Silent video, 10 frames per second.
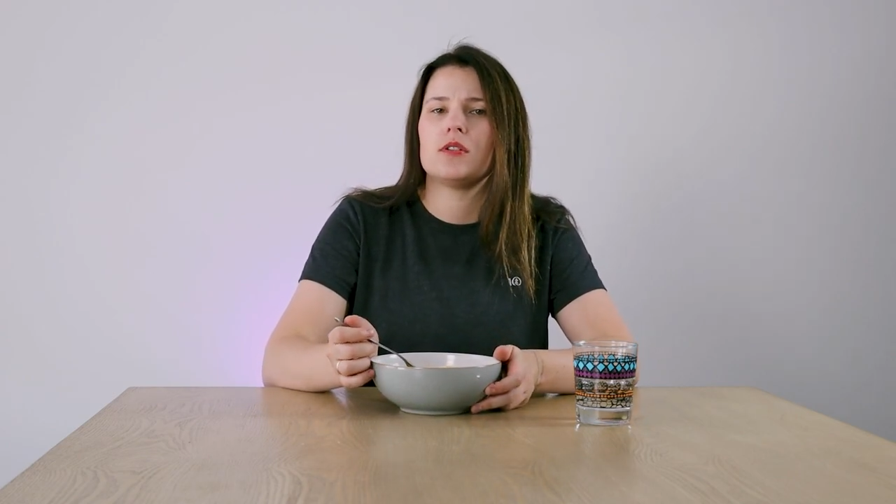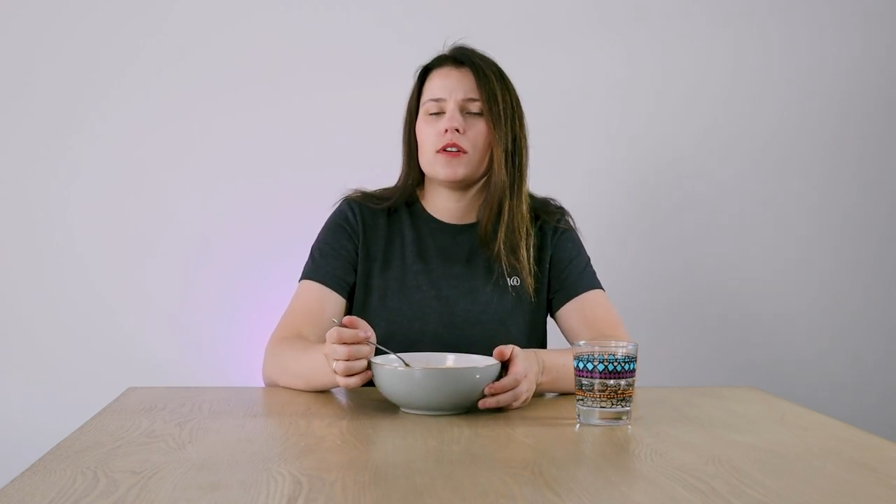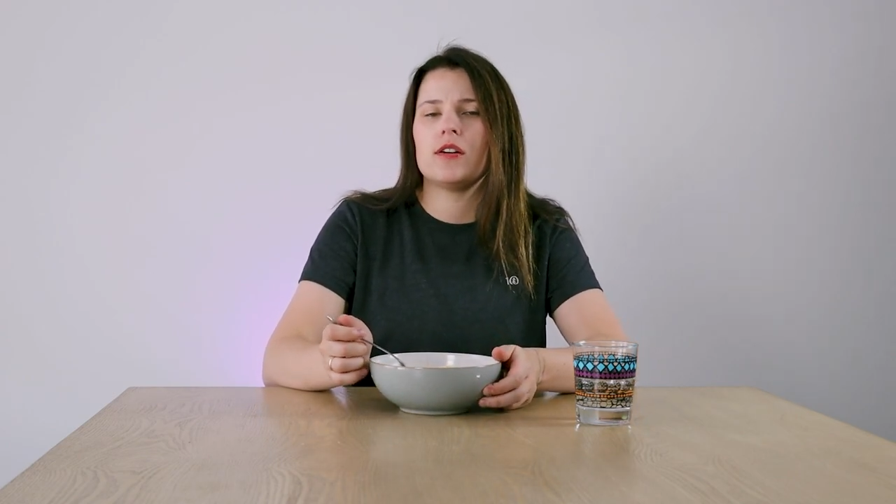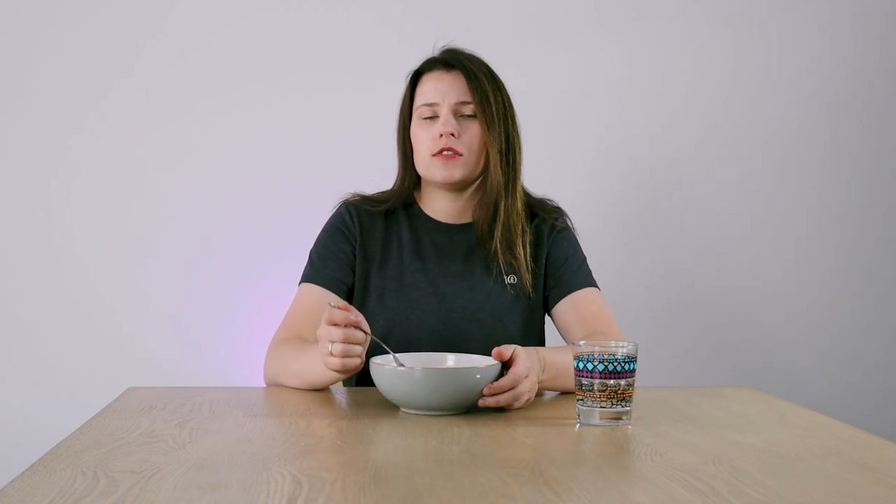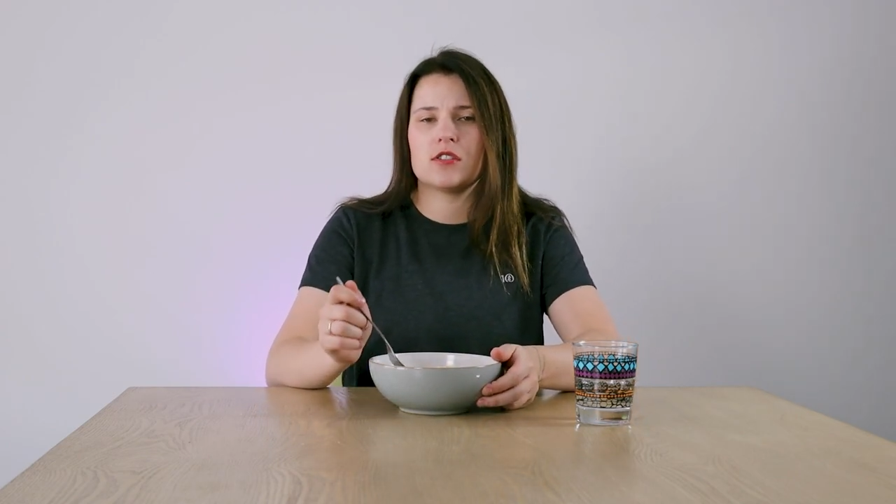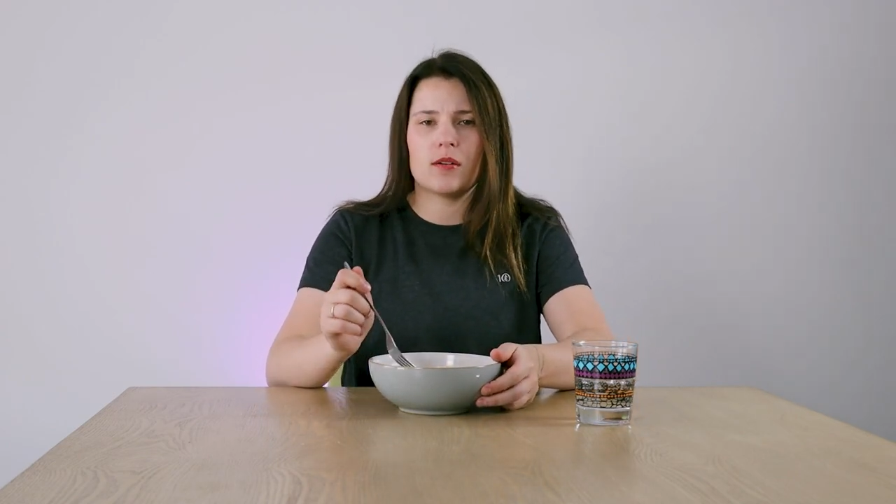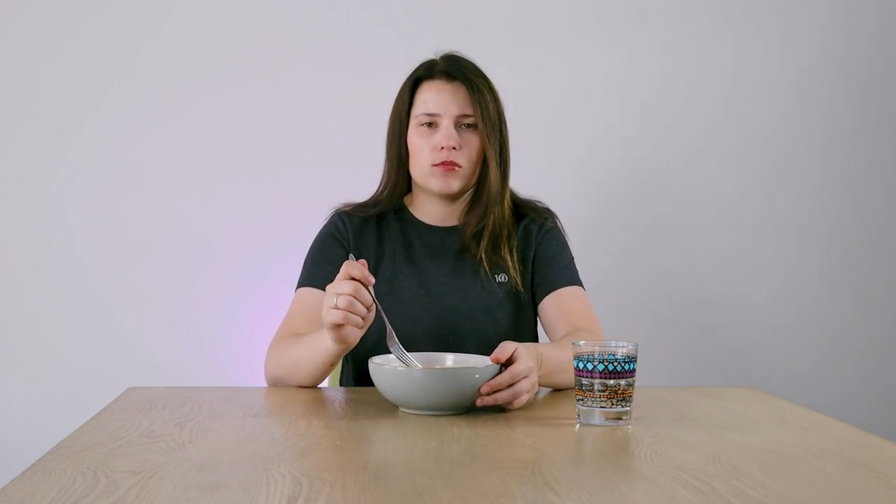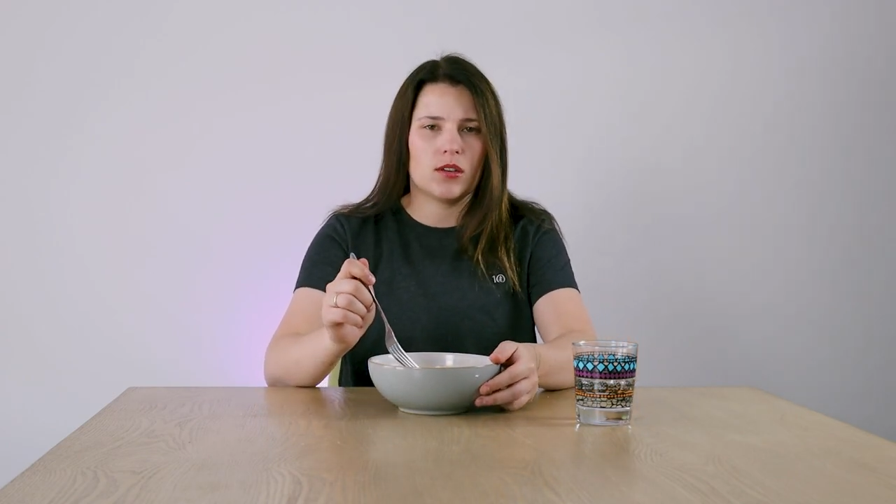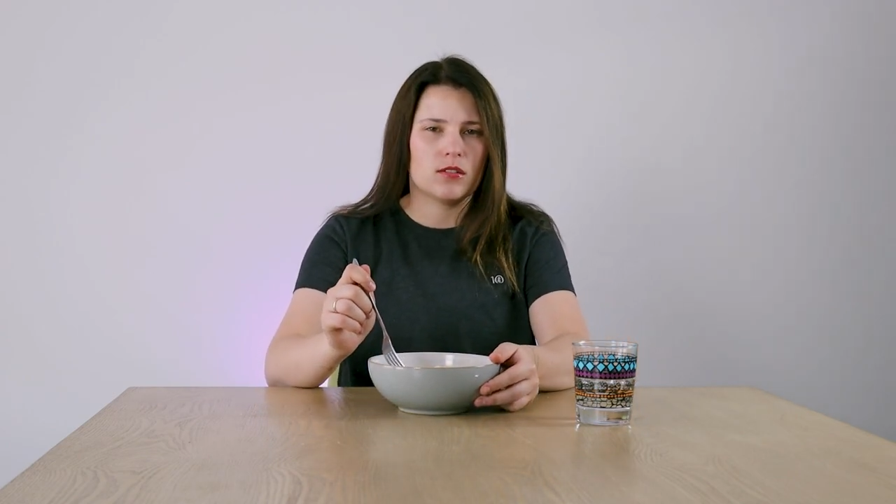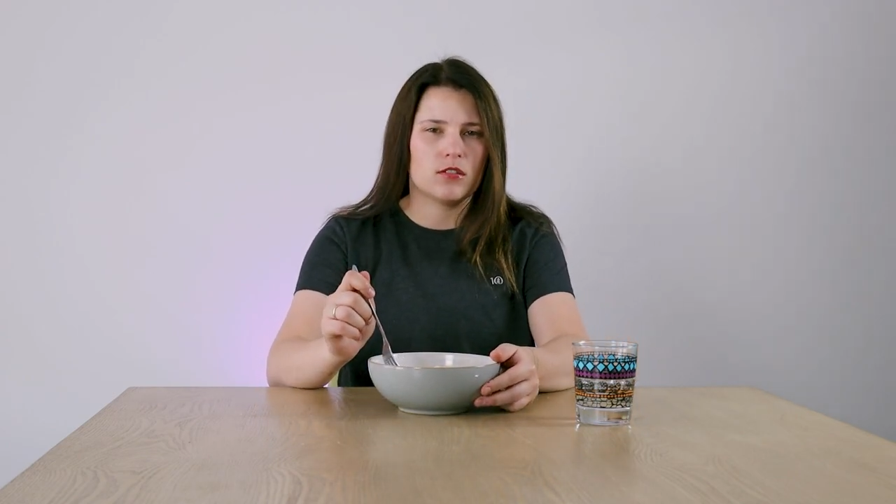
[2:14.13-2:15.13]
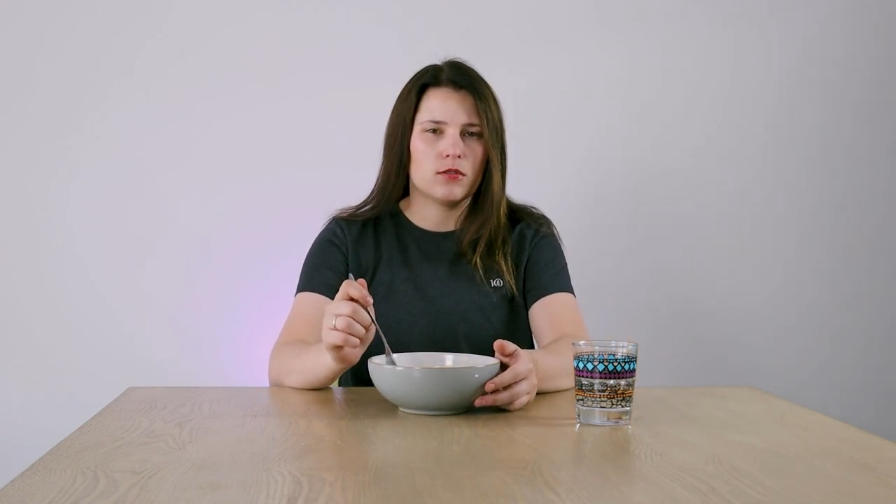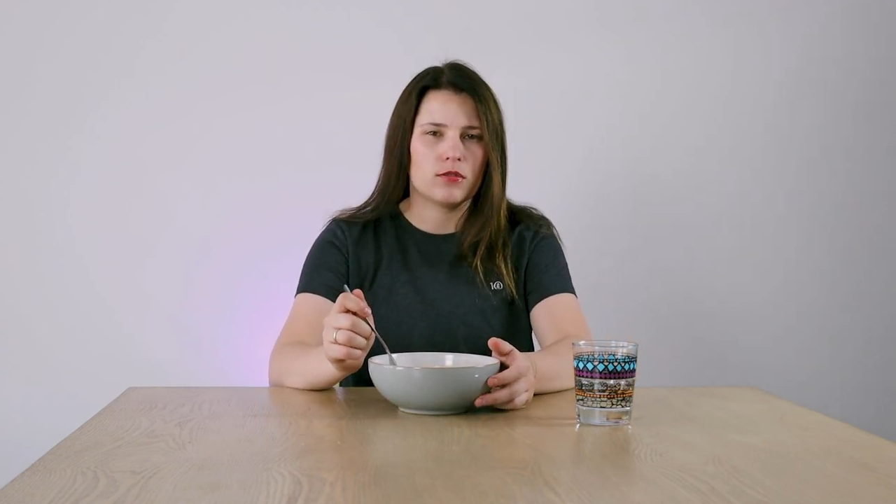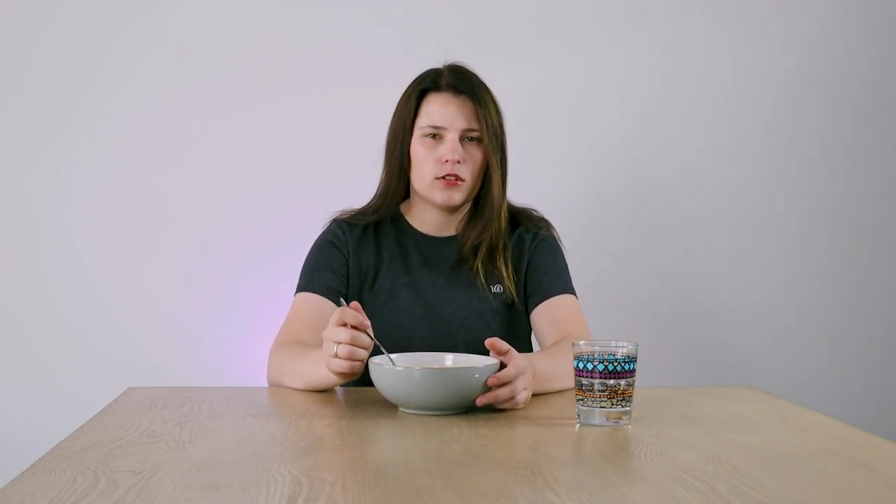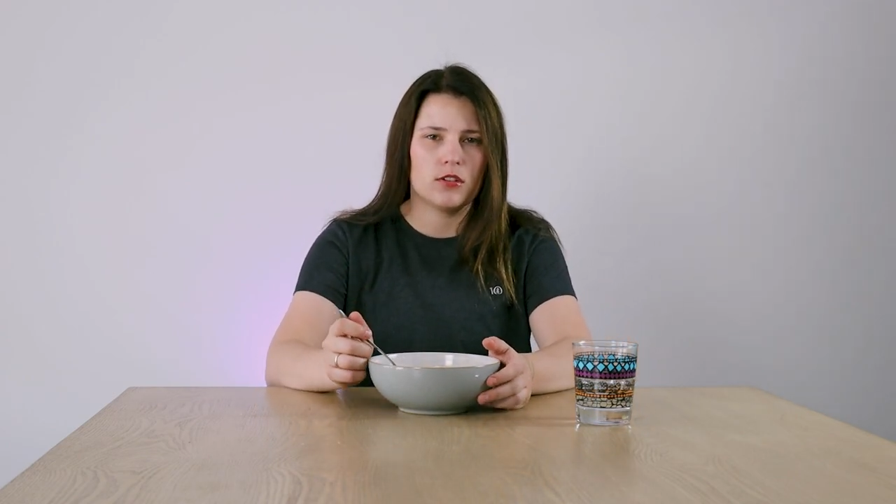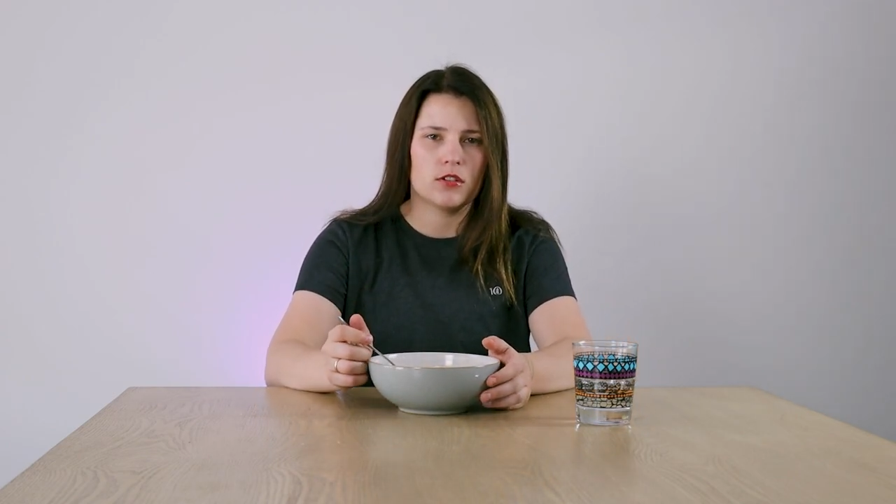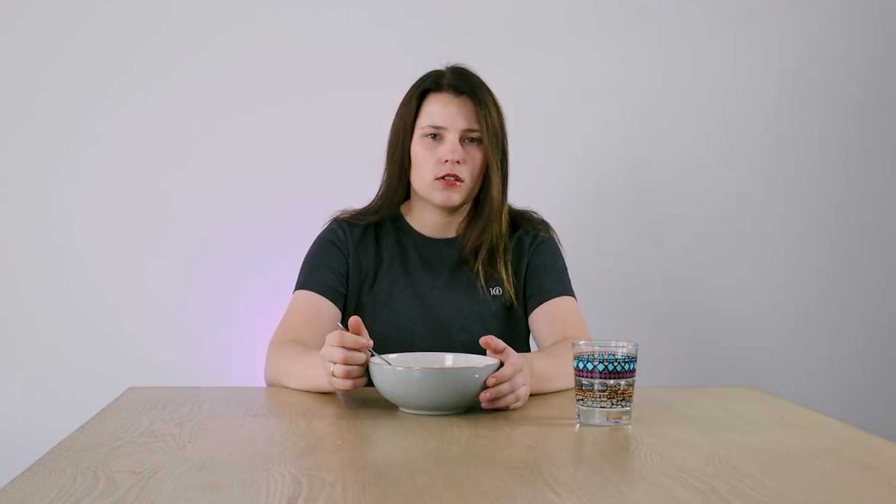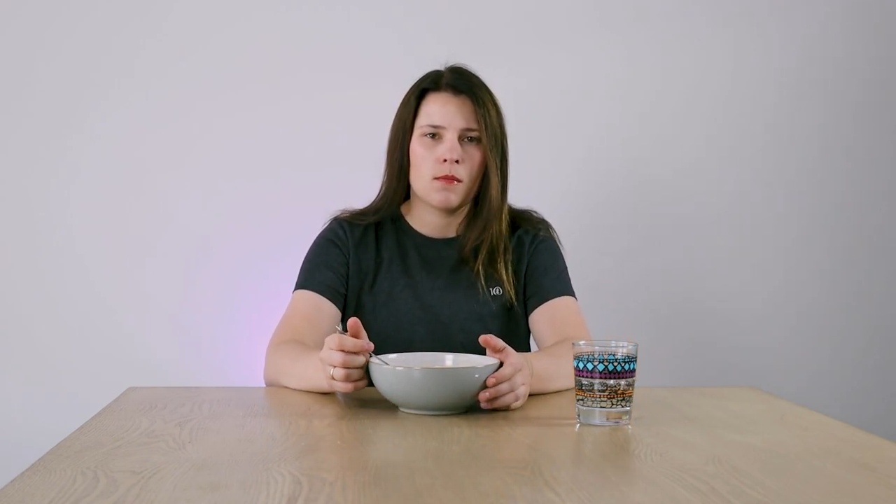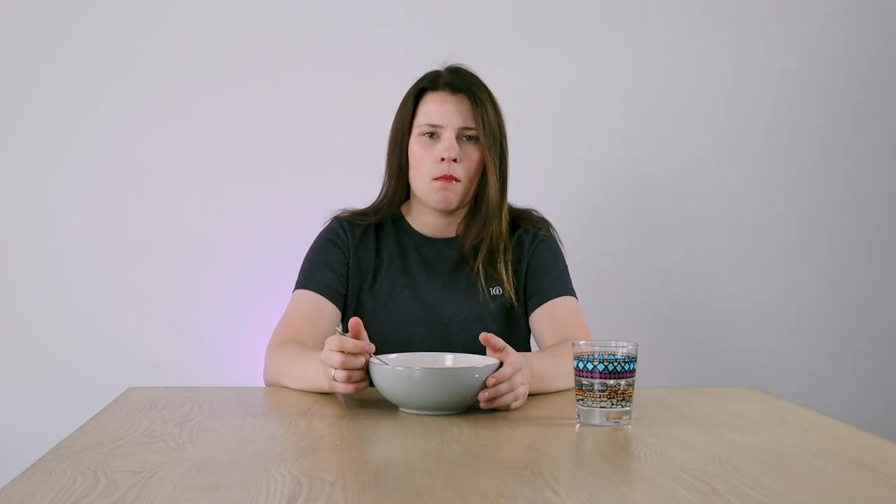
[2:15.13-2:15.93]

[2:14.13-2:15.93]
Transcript: provide something different.